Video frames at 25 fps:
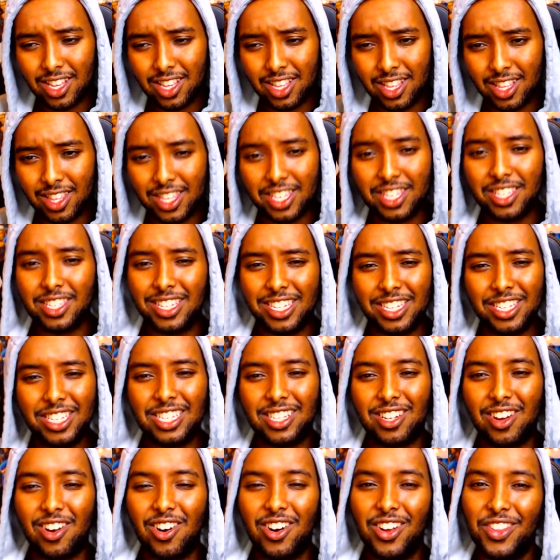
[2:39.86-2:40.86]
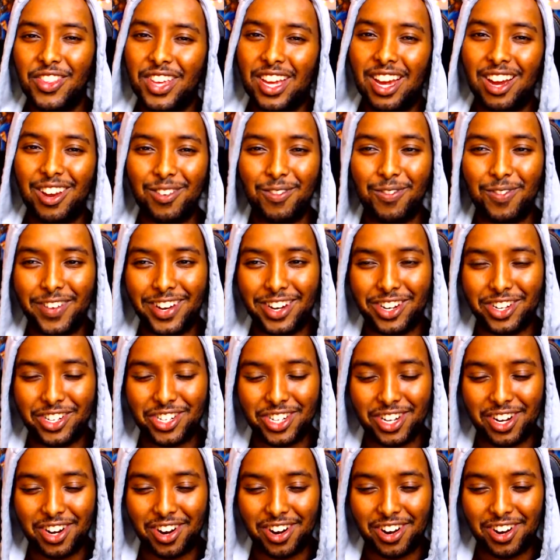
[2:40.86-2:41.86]
this this is called first. the unfinished
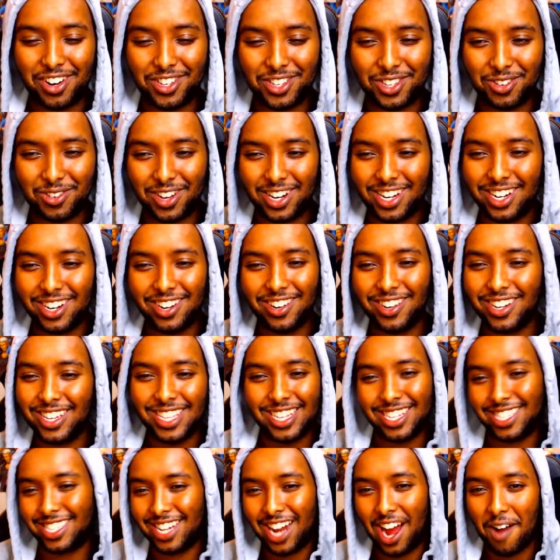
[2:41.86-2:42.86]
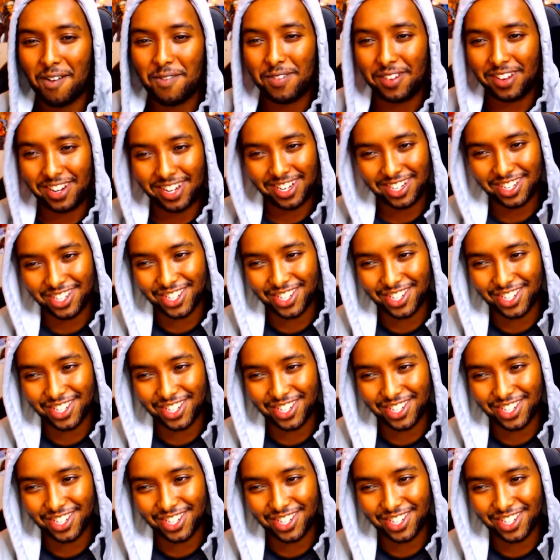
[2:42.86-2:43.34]
car, so clearly it's not finished.